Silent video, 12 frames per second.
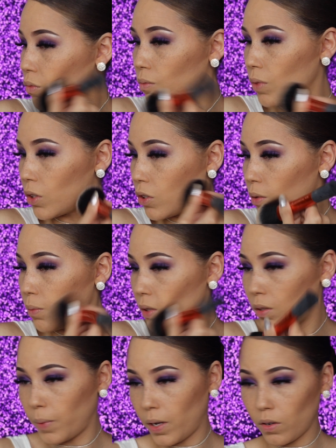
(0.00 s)
Make sure you
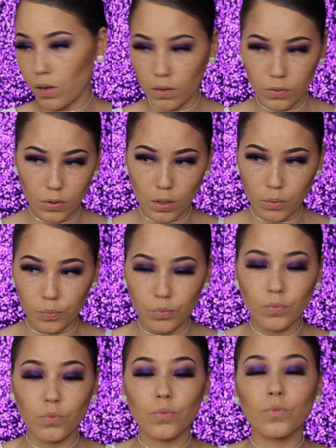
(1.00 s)
blend the powder off. So
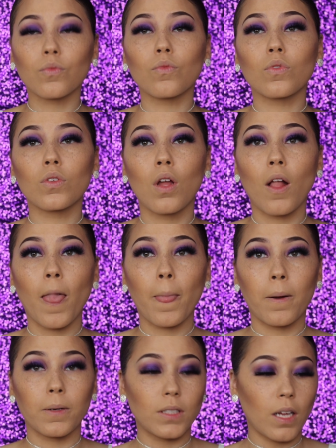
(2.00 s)

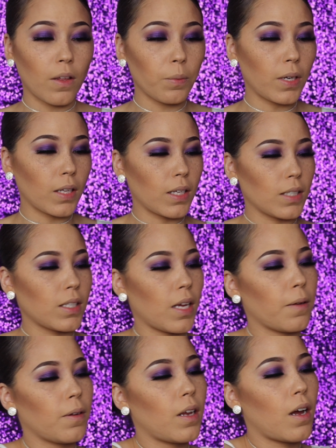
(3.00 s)
now that we got that
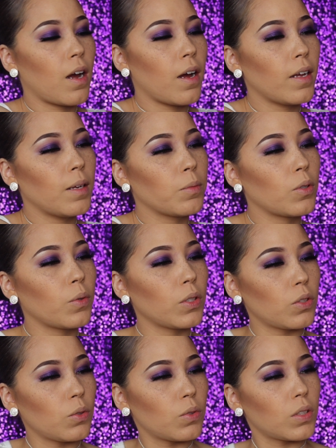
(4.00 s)
set, I am
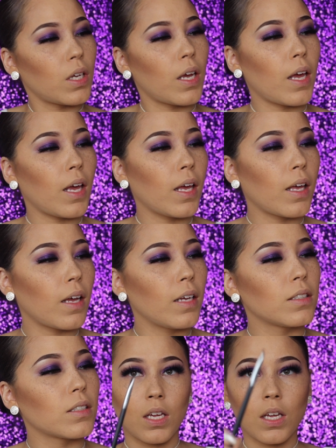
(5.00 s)
going to take,
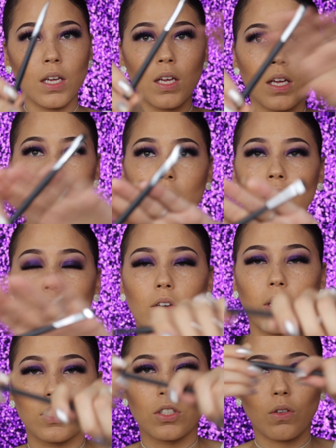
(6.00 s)

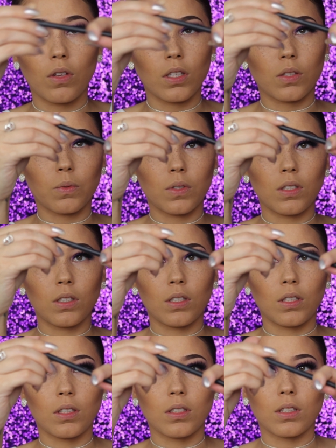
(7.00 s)
okay, so this one
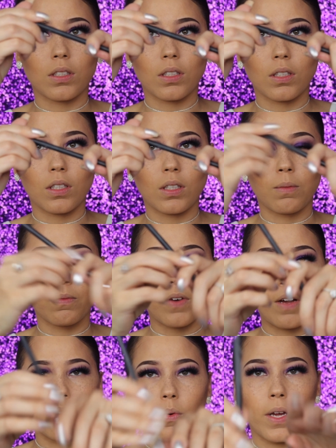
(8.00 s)
is the
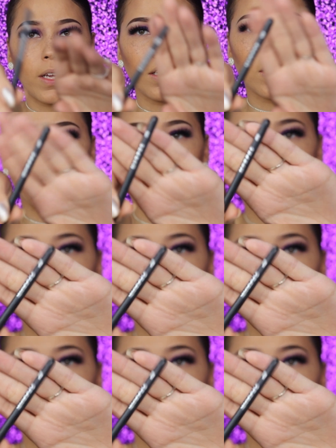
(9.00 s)
M508.